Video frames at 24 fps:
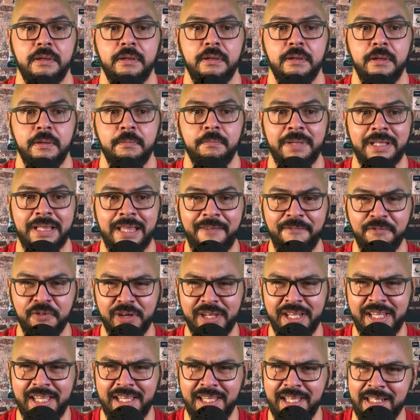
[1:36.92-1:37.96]
But they
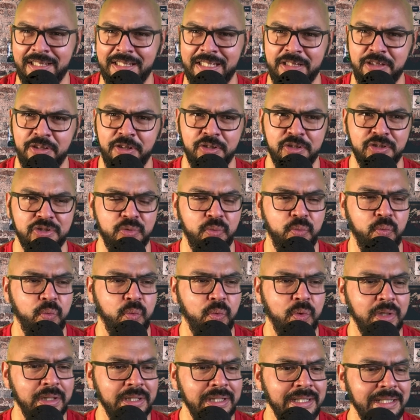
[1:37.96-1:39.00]
forget that there's
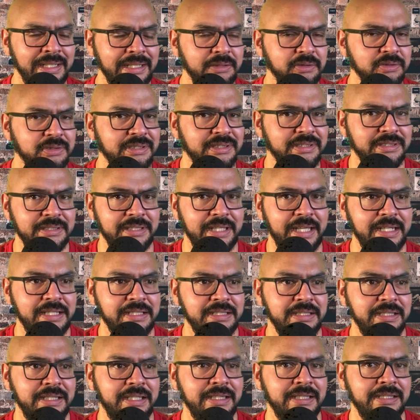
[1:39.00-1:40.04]
one little section
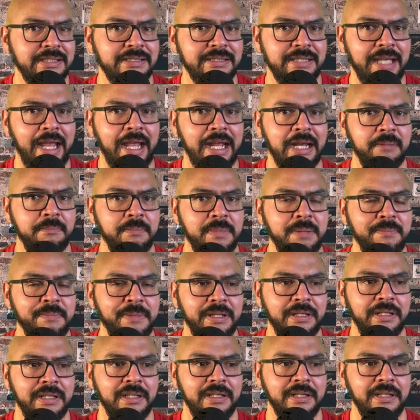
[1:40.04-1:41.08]
in the Second Amendment
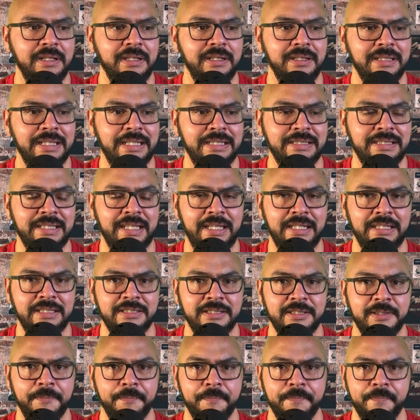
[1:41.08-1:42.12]
that says,
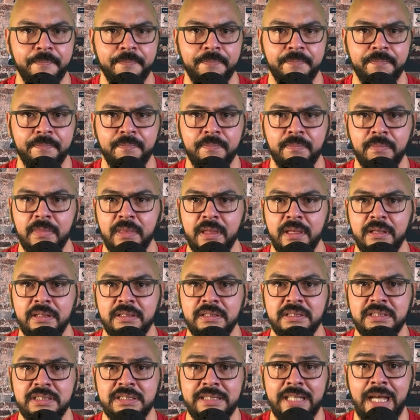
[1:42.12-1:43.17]

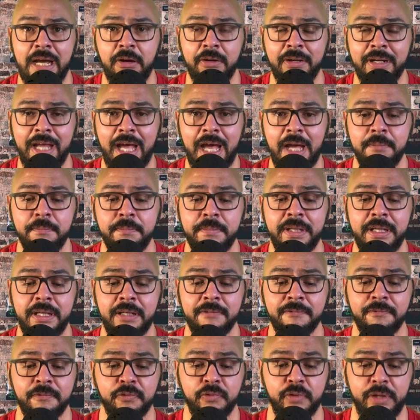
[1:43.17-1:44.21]
shall not be
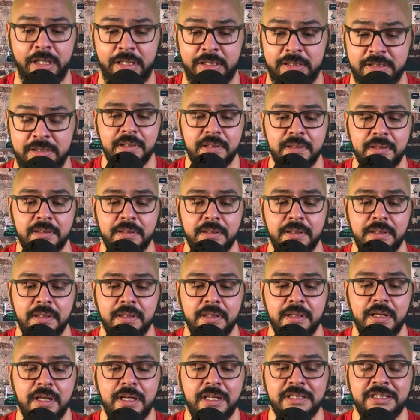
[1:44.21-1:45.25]
infringed.
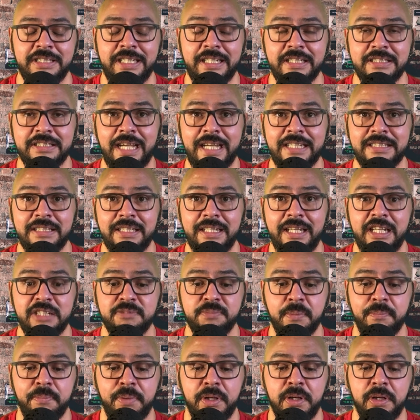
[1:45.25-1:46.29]
Sheila Jackson Lee has
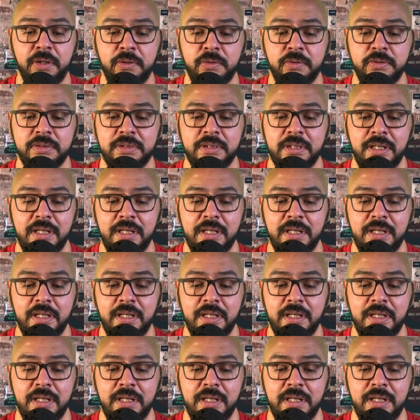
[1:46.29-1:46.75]
proposed